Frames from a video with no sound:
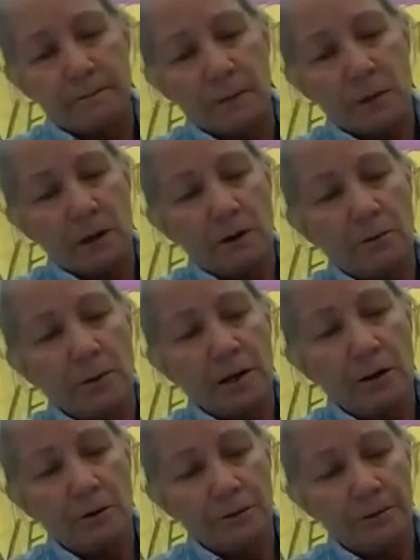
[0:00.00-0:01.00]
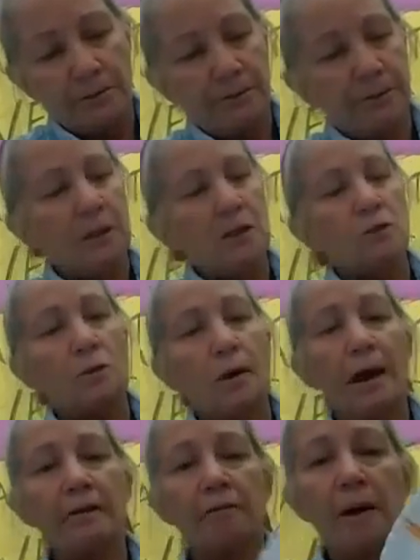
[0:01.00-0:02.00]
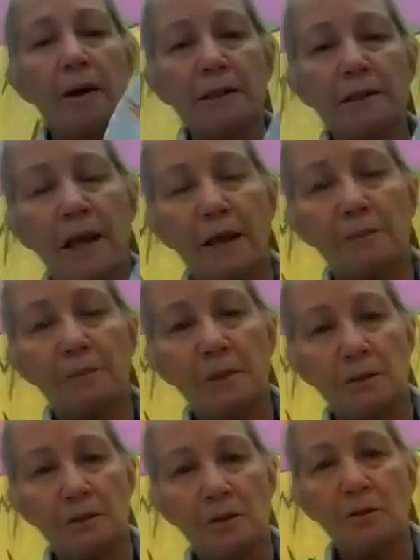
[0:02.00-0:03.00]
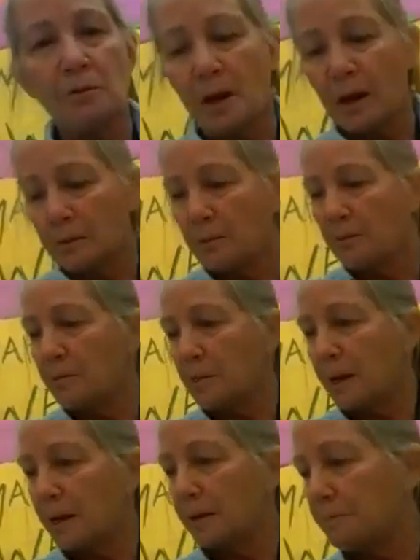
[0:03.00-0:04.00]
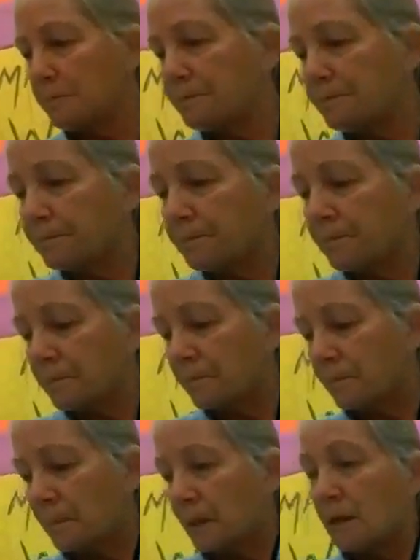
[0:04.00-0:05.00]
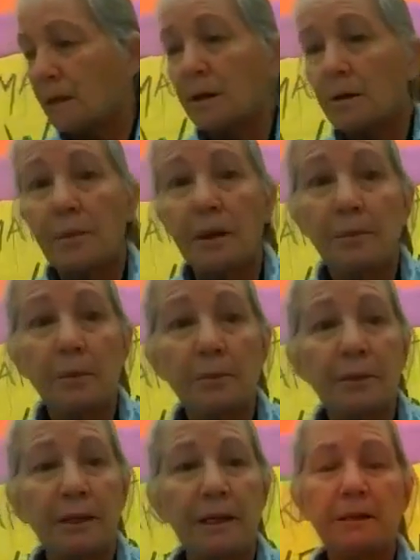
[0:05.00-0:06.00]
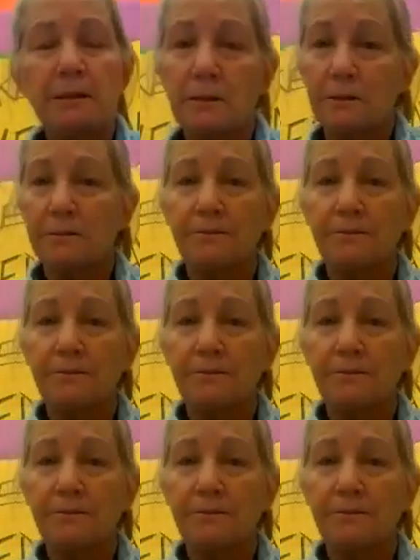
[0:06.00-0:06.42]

There we go. So I have mine taped to the bottom of my paper plate.